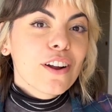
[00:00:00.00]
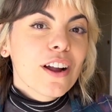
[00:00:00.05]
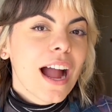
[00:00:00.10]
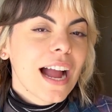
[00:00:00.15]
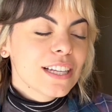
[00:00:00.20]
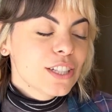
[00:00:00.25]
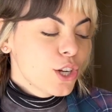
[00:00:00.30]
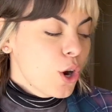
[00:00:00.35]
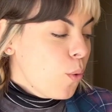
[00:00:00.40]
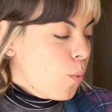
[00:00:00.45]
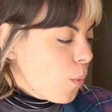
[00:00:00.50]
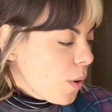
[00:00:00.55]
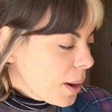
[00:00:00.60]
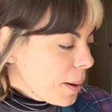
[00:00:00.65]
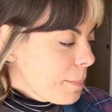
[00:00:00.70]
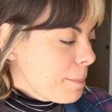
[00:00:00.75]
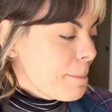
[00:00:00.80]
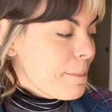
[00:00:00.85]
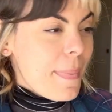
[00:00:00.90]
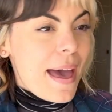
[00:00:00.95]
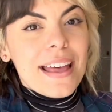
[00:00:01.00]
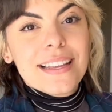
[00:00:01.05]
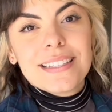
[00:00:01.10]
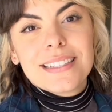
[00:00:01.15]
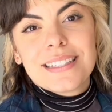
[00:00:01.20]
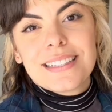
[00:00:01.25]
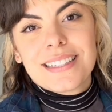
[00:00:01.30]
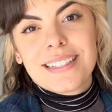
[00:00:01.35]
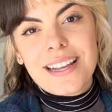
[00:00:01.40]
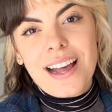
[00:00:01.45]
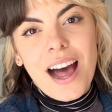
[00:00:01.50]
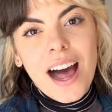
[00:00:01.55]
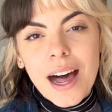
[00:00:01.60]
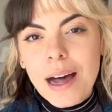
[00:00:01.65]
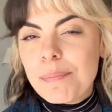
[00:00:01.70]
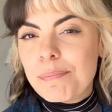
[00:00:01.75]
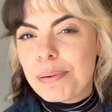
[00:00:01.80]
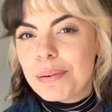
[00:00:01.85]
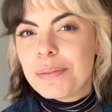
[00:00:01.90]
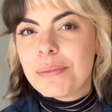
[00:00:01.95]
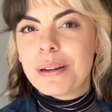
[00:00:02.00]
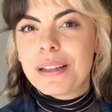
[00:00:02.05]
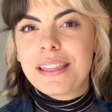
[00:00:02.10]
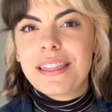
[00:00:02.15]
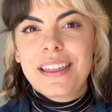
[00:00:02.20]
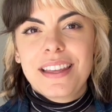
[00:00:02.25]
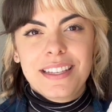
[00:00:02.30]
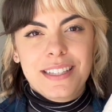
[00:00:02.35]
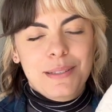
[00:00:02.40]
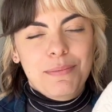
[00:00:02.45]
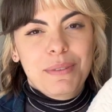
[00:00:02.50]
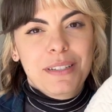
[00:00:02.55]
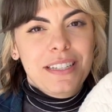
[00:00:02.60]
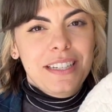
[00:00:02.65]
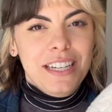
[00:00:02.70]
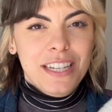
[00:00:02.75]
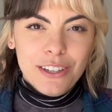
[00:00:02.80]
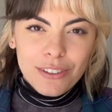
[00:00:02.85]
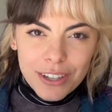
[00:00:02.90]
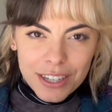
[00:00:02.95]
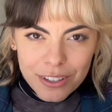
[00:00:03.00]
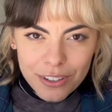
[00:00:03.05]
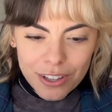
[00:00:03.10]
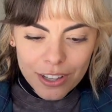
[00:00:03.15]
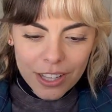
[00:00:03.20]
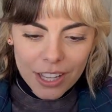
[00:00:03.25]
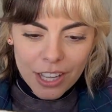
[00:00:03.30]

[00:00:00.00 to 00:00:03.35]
I don't want to mess up with this material.